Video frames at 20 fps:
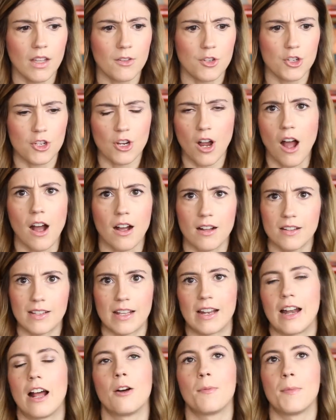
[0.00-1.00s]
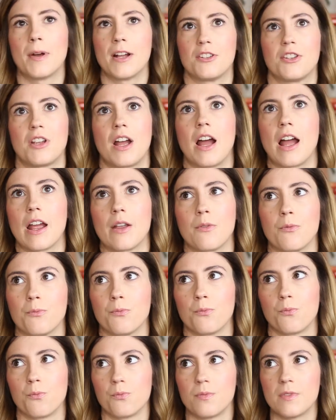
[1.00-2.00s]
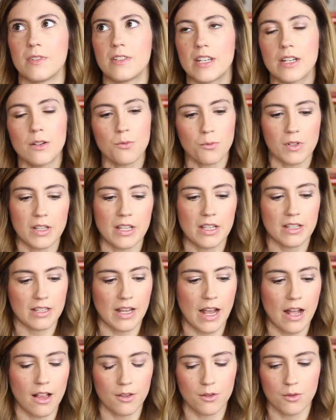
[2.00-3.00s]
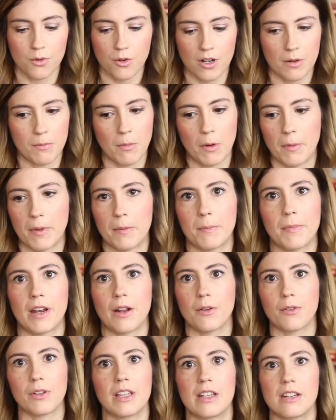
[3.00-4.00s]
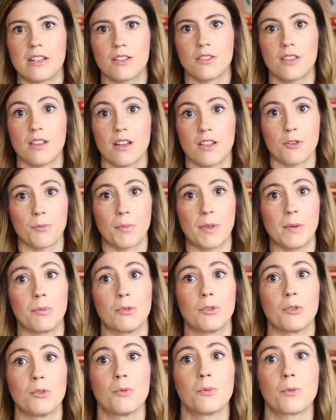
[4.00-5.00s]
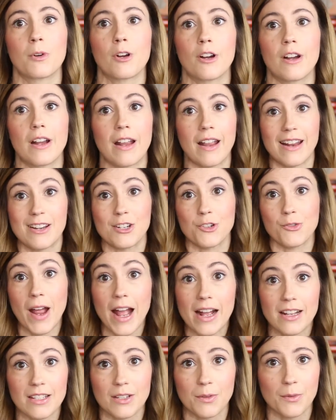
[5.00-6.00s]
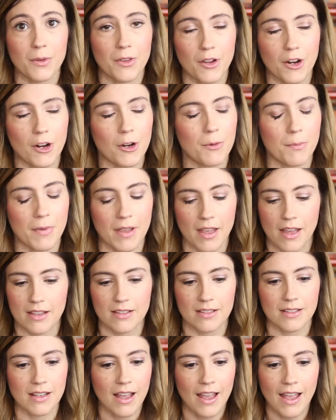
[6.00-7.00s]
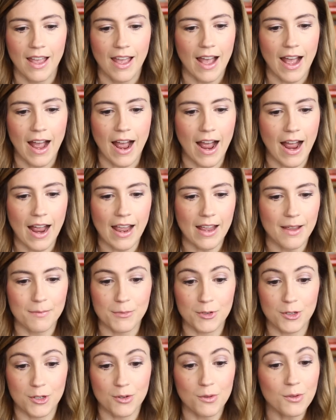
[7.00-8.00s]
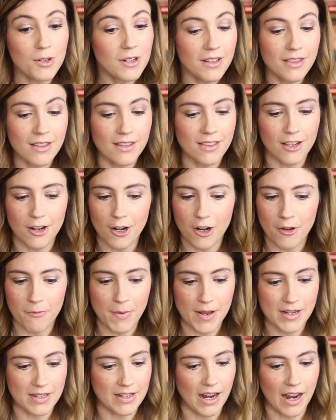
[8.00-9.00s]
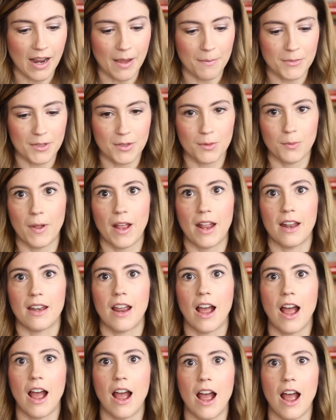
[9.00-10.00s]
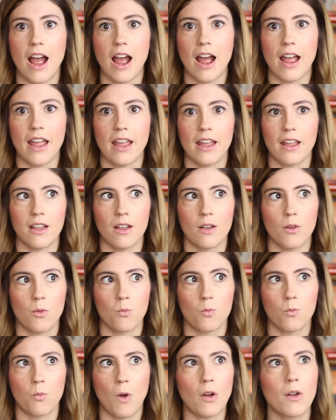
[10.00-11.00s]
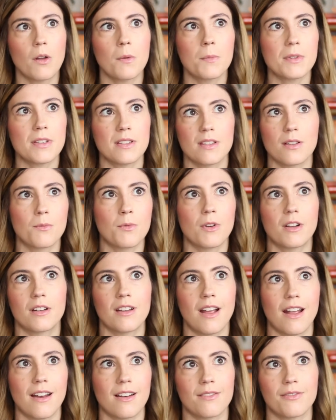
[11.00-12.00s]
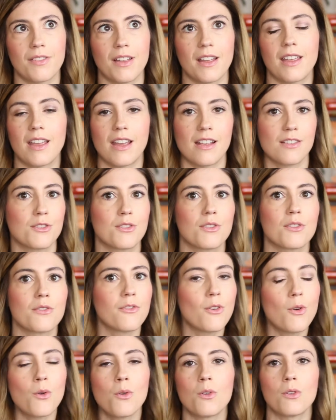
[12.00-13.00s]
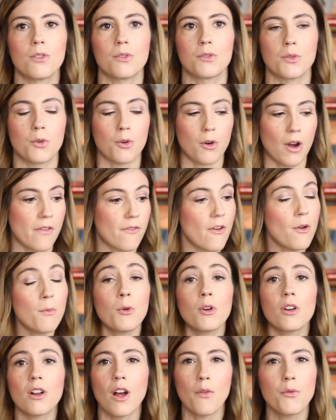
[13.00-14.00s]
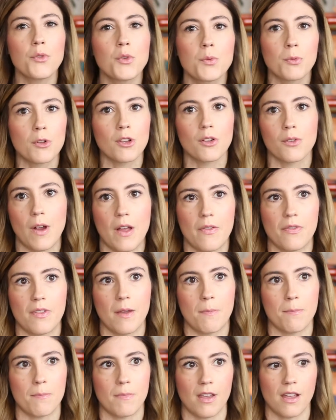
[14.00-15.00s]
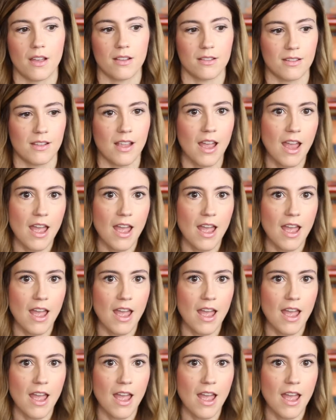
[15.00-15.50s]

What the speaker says: shocked at how much I didn't relate to Eleanor in a moment, but I related to the other people who were interacting with her, because I am sure that there have been times when I welcomed someone kind of like into the fold, or I felt more comfortable around them because